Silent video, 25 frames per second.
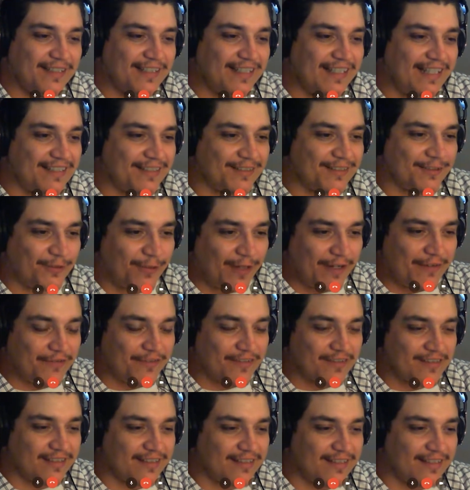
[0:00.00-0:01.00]
He has great
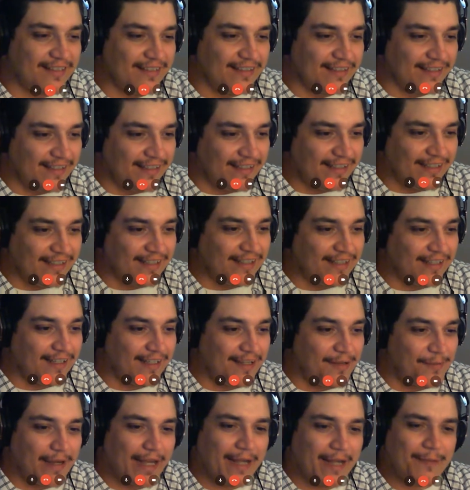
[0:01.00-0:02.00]
versatility.
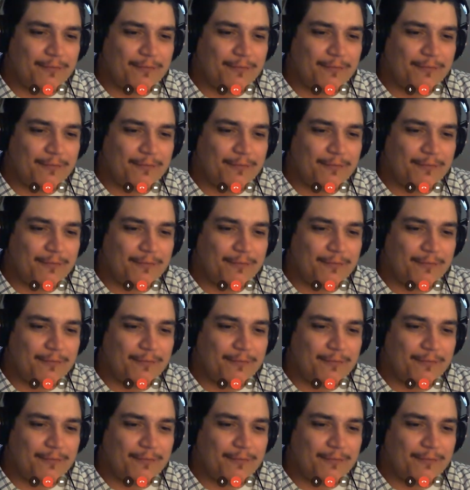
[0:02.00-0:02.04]
I'm